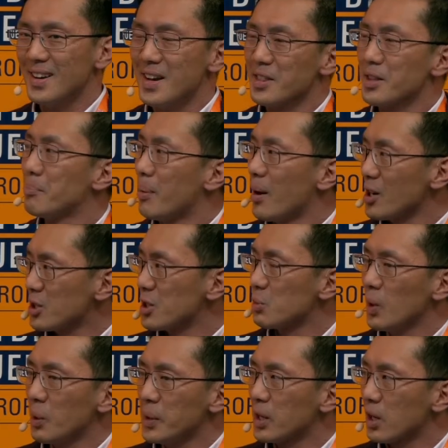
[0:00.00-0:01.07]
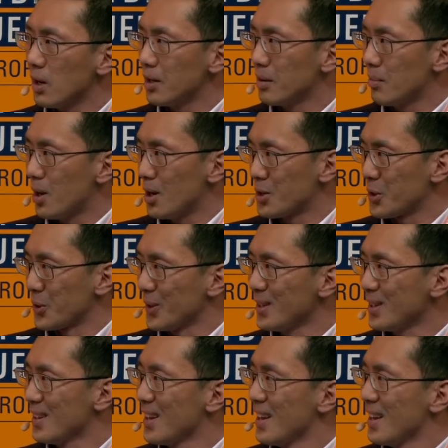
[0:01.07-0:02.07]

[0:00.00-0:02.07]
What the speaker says: the box is what we call a module.